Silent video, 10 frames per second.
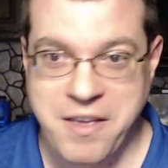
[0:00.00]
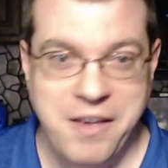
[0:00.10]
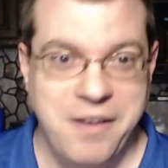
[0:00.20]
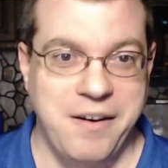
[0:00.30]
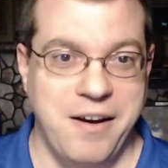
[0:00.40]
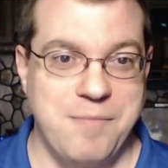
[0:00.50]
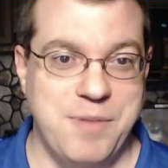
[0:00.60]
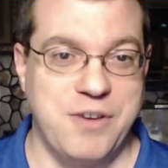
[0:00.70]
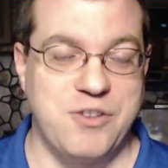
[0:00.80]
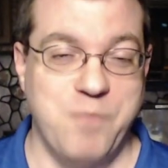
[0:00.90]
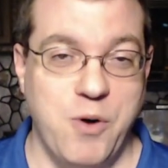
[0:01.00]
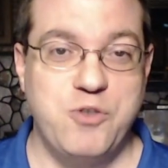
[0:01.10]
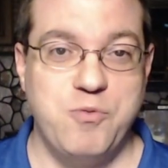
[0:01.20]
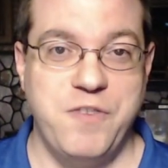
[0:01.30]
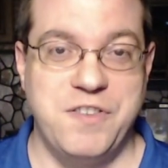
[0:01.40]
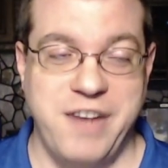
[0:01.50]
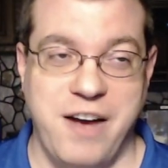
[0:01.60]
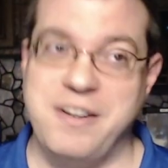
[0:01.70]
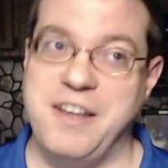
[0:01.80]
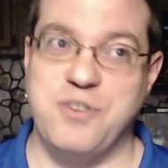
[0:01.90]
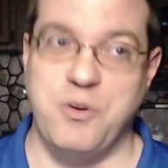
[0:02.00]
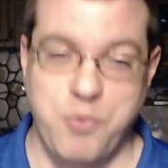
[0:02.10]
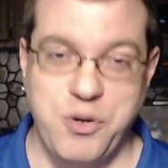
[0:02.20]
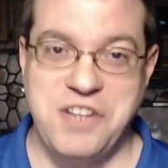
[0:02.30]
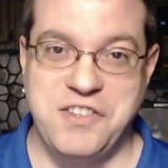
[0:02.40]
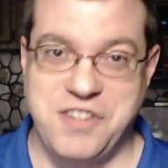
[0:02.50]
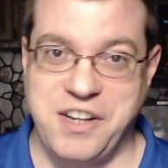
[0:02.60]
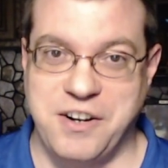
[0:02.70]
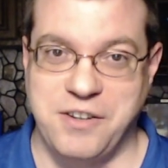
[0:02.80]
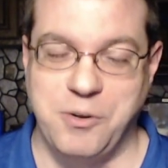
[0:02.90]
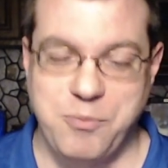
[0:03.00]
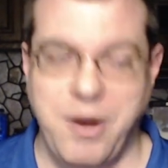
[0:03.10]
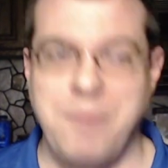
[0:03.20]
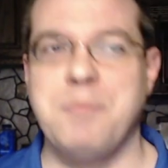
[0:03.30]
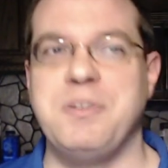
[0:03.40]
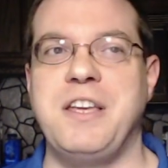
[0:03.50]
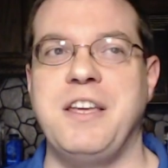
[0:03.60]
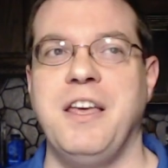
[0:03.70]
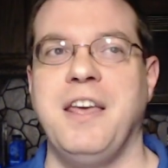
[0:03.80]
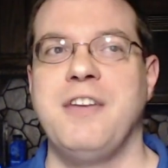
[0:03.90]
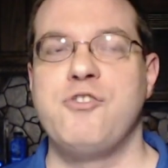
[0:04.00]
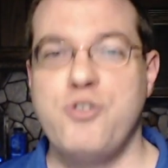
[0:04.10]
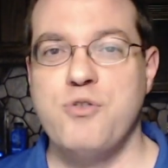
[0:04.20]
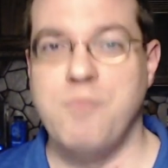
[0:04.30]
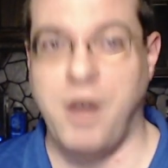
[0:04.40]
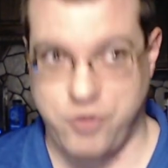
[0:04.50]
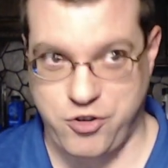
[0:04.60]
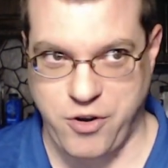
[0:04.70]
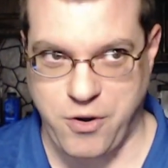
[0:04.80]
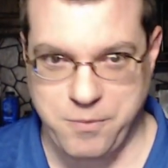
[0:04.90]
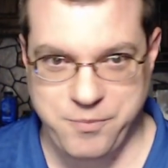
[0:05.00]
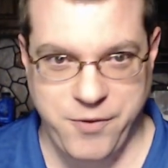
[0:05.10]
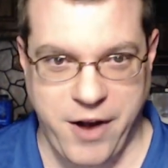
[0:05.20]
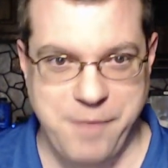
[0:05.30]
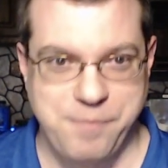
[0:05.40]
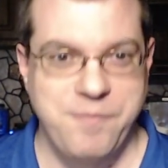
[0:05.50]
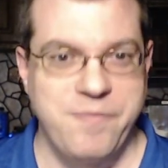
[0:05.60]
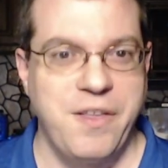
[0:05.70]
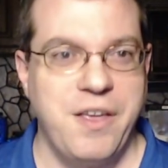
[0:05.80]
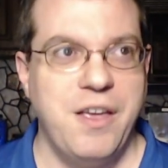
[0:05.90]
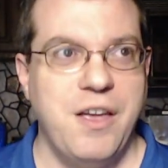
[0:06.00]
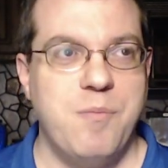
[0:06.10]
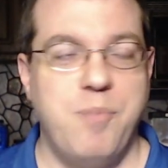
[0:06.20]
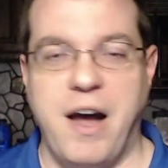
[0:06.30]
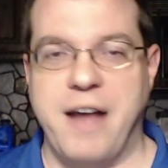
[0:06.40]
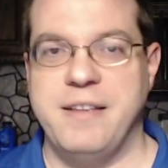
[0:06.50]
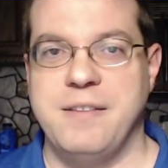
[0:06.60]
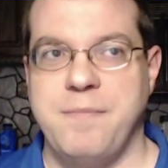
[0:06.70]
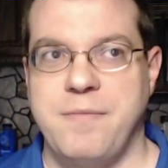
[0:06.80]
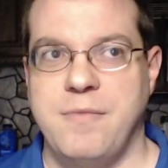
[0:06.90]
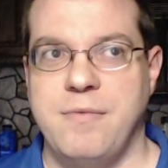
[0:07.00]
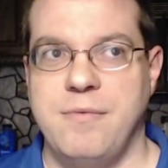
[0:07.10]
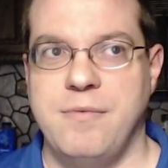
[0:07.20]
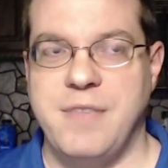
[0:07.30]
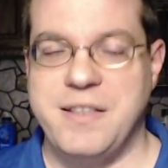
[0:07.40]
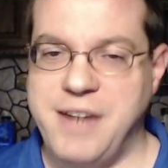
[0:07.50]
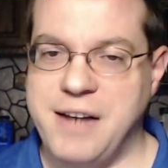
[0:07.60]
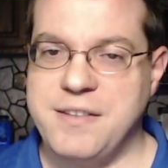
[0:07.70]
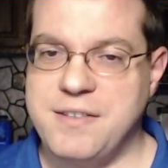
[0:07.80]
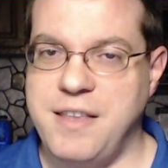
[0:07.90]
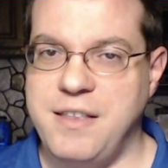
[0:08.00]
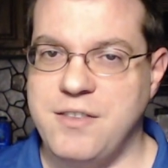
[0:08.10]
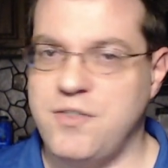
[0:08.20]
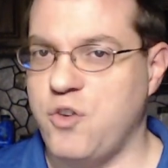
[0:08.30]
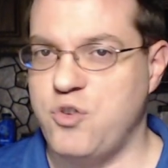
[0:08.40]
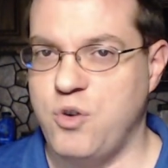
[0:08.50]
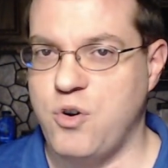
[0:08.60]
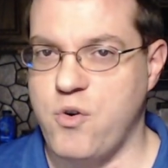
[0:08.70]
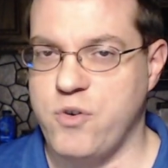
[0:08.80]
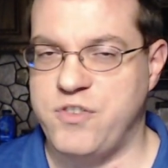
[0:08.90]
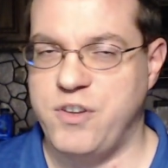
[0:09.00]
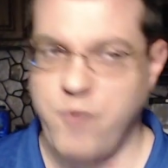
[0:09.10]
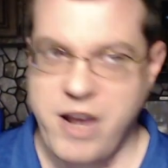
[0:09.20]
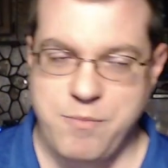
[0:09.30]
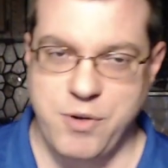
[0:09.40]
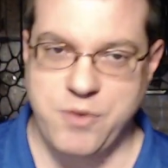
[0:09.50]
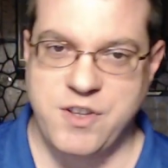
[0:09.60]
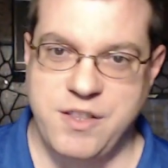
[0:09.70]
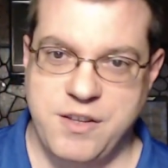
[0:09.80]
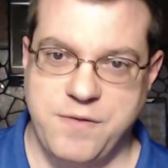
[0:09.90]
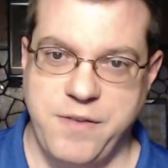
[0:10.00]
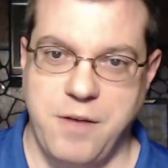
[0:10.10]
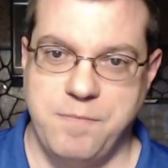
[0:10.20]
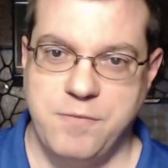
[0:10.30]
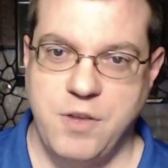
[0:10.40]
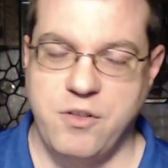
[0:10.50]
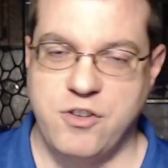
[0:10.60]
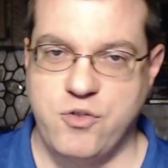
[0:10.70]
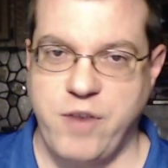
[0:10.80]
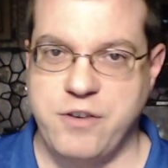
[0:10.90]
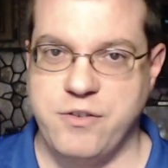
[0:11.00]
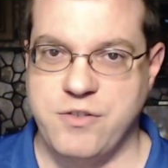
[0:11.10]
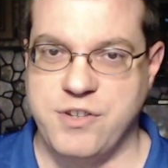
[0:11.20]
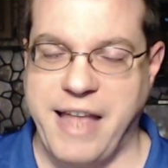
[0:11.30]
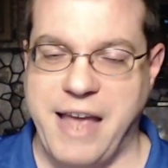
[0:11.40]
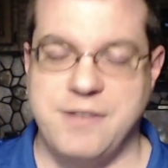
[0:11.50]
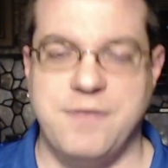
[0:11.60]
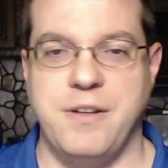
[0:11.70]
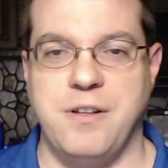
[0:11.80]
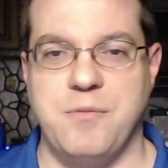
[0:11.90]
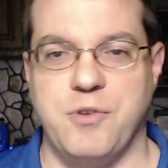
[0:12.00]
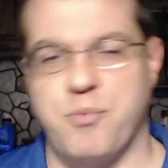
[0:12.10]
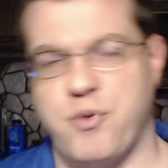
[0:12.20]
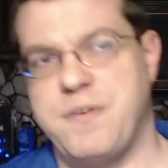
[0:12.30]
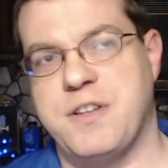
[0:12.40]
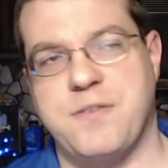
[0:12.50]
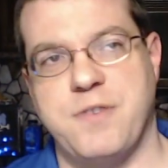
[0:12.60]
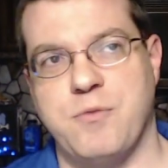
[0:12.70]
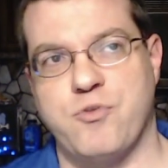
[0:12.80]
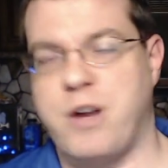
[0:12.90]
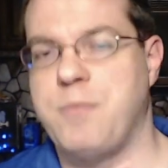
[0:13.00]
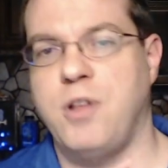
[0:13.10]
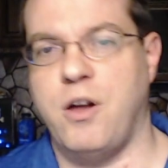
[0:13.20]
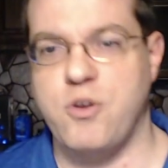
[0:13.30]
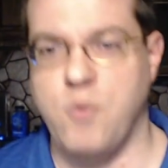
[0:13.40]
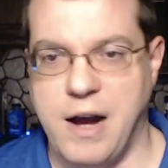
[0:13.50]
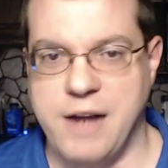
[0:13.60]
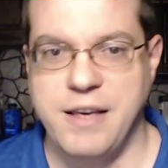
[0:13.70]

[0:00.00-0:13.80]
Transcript: uh, because most movies nowadays are pretty cynical, probably too much so, right? But that's not to say that it's all unicorns and rainbows in this film. You know, this director's last film or previous film, Tremble All You Want,